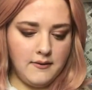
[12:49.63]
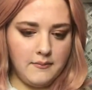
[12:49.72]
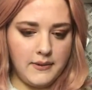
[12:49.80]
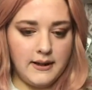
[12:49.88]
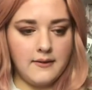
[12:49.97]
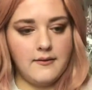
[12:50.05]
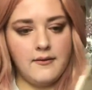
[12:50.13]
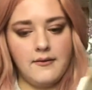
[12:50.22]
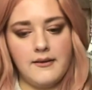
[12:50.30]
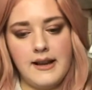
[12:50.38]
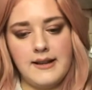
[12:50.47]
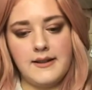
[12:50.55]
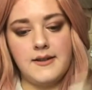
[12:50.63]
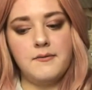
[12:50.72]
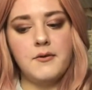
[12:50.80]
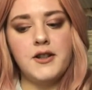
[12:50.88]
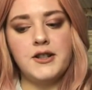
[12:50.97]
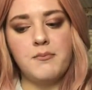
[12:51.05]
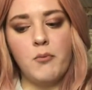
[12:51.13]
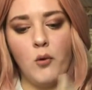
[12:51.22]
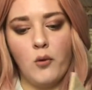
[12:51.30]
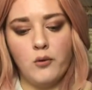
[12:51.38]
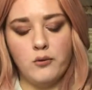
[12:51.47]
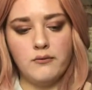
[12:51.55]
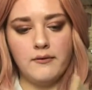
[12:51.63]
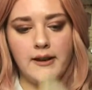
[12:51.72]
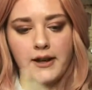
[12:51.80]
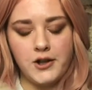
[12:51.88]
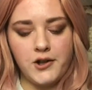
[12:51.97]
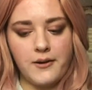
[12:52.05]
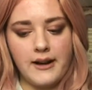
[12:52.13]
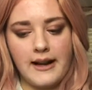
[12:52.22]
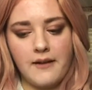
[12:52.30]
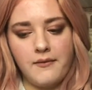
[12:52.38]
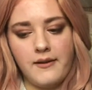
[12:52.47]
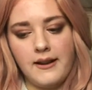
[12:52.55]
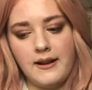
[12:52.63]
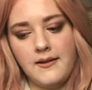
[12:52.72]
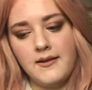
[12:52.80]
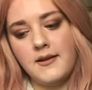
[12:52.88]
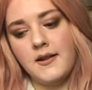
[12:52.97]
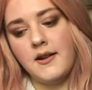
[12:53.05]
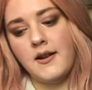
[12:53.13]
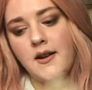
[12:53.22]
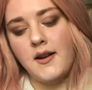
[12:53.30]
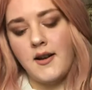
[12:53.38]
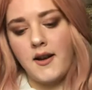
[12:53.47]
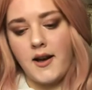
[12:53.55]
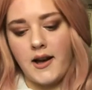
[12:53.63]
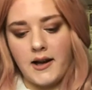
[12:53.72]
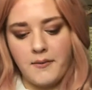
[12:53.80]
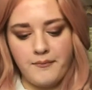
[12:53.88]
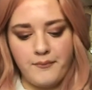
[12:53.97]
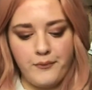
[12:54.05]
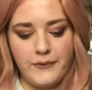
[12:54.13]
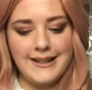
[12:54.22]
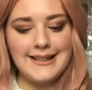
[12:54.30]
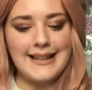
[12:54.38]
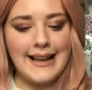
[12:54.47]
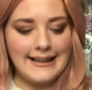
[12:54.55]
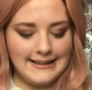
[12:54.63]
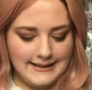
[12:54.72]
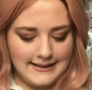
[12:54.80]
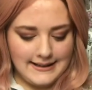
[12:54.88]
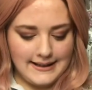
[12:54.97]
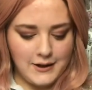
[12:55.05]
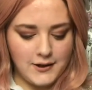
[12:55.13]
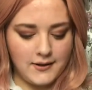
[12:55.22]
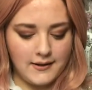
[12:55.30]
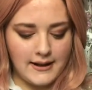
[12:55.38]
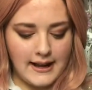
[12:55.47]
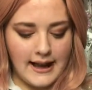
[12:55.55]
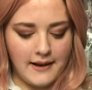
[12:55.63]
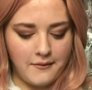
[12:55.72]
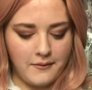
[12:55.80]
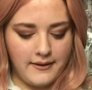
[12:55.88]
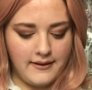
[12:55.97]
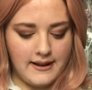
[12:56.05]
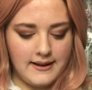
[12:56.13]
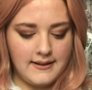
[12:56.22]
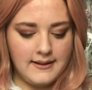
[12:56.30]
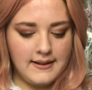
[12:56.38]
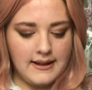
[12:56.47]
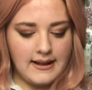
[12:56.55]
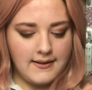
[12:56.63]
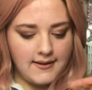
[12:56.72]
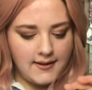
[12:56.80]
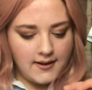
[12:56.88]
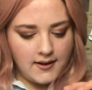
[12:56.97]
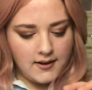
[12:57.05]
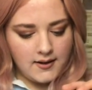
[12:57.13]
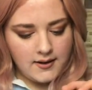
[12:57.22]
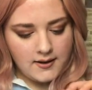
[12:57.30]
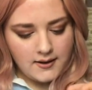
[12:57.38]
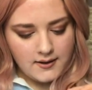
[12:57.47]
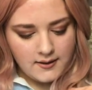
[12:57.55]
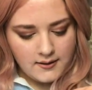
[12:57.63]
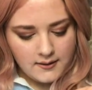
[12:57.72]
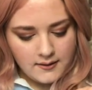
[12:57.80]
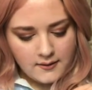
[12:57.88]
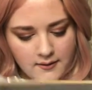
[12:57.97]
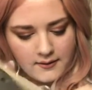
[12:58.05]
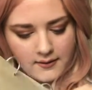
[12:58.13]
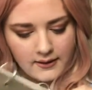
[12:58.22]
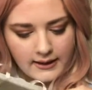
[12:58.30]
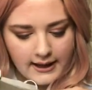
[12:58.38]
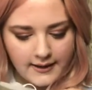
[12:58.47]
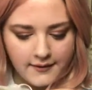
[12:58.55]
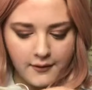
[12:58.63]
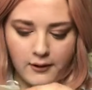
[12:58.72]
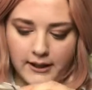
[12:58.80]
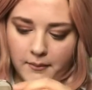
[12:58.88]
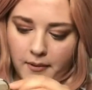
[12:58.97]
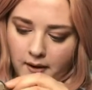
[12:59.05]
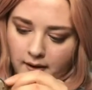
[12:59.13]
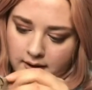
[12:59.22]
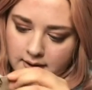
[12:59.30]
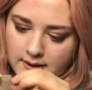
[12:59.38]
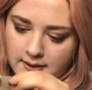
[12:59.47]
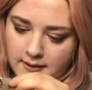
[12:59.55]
but that's a small issue I have with it. The second issue I have with this is that, okay, it's falling apart.